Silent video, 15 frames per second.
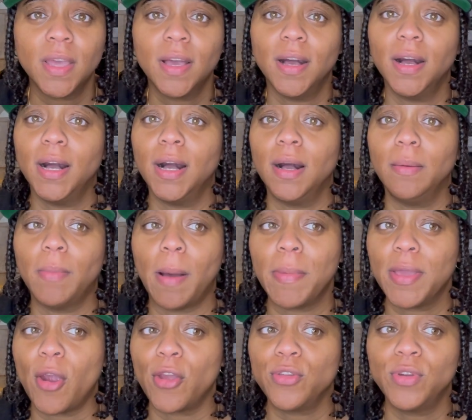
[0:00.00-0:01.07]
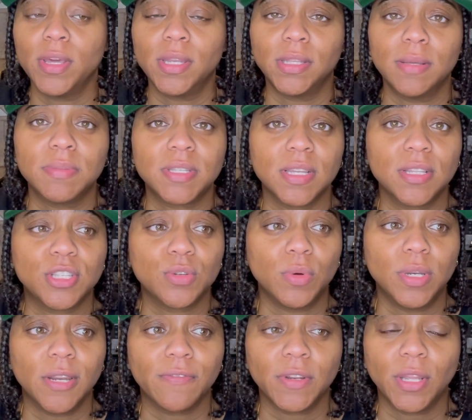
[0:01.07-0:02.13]
Are you getting them sent to a
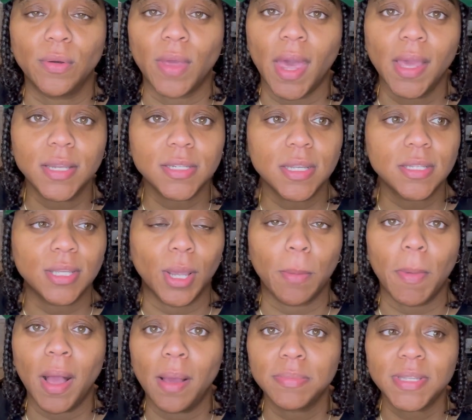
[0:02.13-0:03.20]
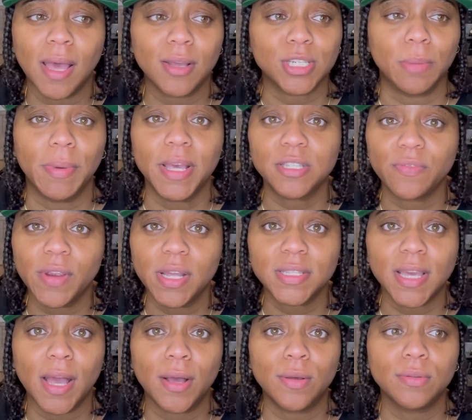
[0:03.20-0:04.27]
different location, to your mom's house, your best friend's
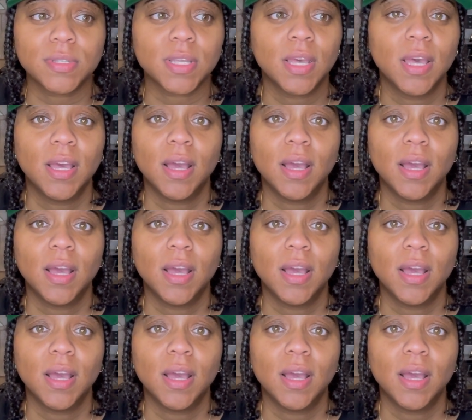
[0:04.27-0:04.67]
house?